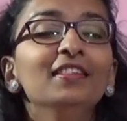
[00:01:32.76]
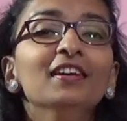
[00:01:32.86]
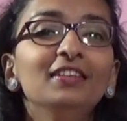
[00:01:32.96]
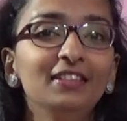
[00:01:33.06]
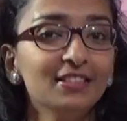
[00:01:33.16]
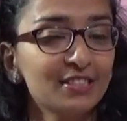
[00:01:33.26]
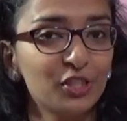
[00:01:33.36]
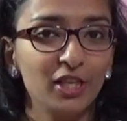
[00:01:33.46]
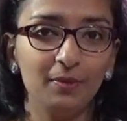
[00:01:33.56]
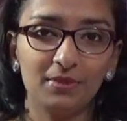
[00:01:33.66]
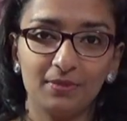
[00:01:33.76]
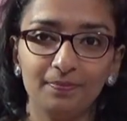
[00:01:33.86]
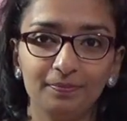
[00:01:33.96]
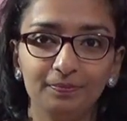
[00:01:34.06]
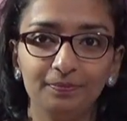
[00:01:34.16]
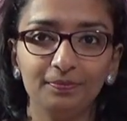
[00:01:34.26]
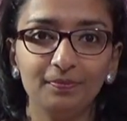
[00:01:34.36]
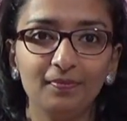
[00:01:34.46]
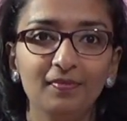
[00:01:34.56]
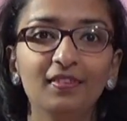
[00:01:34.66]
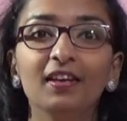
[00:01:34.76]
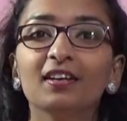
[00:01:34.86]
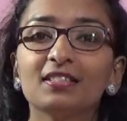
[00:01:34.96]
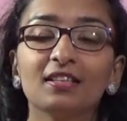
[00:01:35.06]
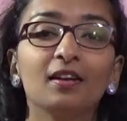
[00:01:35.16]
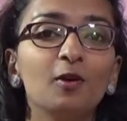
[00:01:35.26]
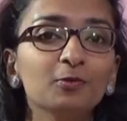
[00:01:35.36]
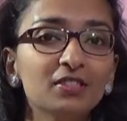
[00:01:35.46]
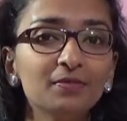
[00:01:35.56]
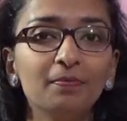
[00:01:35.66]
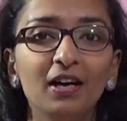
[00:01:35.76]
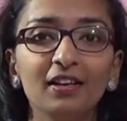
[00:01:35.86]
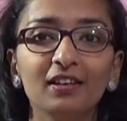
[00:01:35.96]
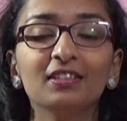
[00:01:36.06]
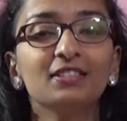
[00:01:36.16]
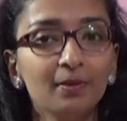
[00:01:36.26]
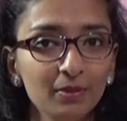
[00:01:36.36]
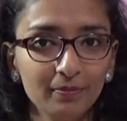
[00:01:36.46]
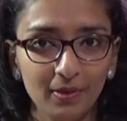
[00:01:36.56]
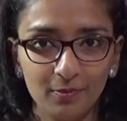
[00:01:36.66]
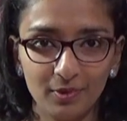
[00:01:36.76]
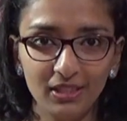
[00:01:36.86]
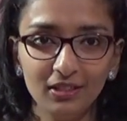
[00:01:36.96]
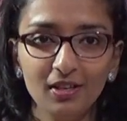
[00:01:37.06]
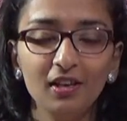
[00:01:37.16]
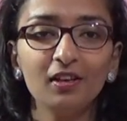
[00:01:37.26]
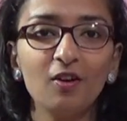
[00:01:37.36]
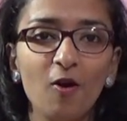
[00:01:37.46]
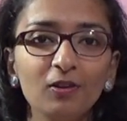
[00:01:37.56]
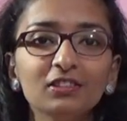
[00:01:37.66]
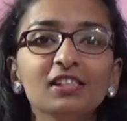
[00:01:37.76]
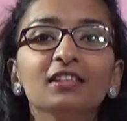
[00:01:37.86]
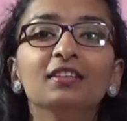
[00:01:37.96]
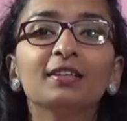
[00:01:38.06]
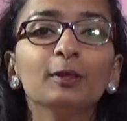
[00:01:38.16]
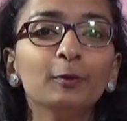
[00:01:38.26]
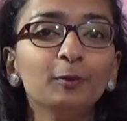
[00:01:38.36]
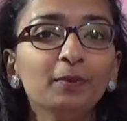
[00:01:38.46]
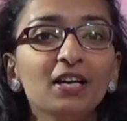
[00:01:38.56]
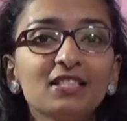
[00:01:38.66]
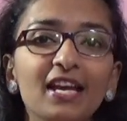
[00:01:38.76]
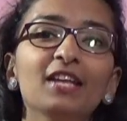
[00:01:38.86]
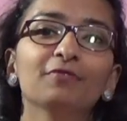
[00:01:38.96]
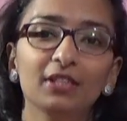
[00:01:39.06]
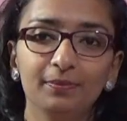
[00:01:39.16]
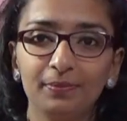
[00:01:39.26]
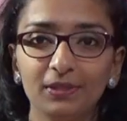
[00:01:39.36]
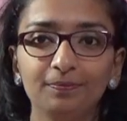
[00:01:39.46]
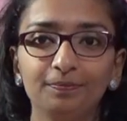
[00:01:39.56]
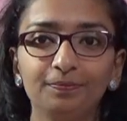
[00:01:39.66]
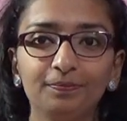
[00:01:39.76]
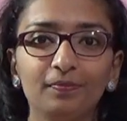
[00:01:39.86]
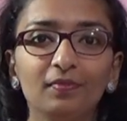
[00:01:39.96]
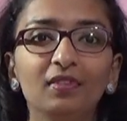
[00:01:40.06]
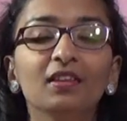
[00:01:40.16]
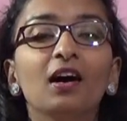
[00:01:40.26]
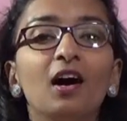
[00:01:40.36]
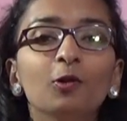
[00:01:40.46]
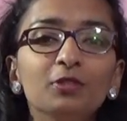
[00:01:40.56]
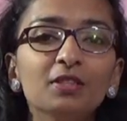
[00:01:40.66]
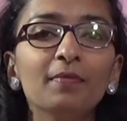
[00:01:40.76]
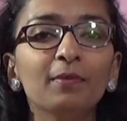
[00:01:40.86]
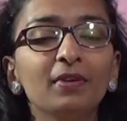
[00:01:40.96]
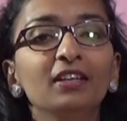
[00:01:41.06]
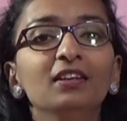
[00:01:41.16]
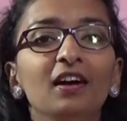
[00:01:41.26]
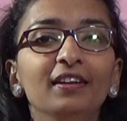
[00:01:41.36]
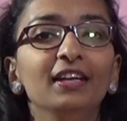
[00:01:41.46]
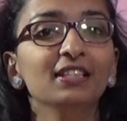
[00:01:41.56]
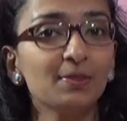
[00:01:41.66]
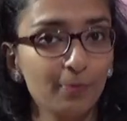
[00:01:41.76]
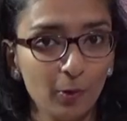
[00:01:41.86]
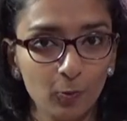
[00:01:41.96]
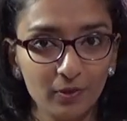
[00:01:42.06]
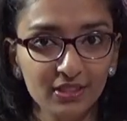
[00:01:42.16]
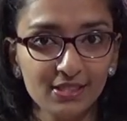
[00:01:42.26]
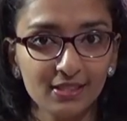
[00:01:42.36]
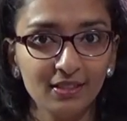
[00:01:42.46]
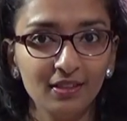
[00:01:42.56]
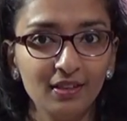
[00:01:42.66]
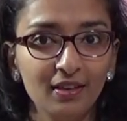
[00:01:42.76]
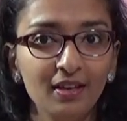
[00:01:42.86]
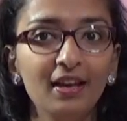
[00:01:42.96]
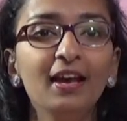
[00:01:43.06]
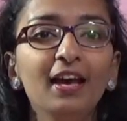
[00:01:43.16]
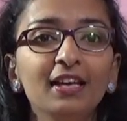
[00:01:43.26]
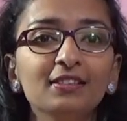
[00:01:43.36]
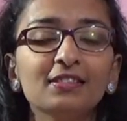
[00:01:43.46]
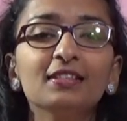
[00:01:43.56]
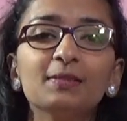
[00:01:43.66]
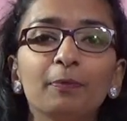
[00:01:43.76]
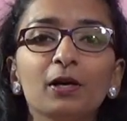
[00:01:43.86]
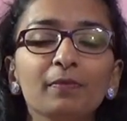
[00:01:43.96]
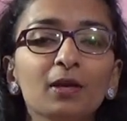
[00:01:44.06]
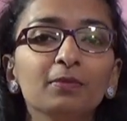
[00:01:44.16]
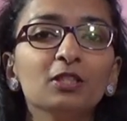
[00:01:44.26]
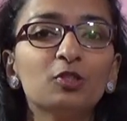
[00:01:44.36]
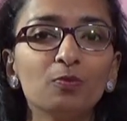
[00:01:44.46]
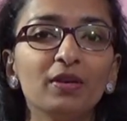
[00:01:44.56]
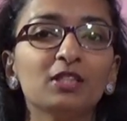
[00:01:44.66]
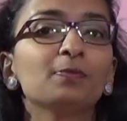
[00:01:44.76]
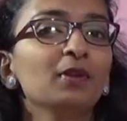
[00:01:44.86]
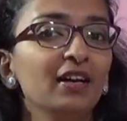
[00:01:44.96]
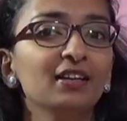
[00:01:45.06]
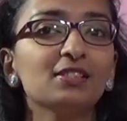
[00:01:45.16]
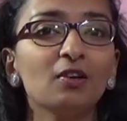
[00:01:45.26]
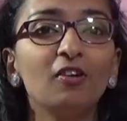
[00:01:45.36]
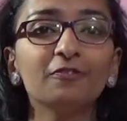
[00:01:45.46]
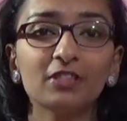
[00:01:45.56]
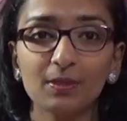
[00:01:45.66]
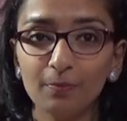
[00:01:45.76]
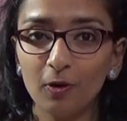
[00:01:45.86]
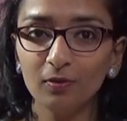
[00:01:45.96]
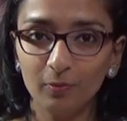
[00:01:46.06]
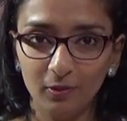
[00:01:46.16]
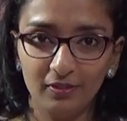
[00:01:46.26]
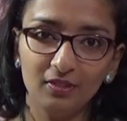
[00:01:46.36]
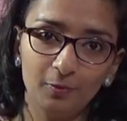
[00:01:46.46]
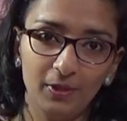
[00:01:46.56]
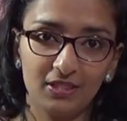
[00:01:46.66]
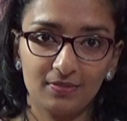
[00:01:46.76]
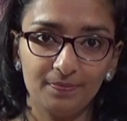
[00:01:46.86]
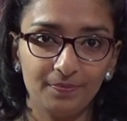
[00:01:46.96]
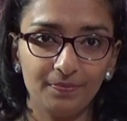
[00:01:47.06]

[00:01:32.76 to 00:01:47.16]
They are disc-shaped. They are surrounded by a double membrane called the chloroplast envelope. The outer membrane contains porins and is permeable to metabolites of small molecular weight.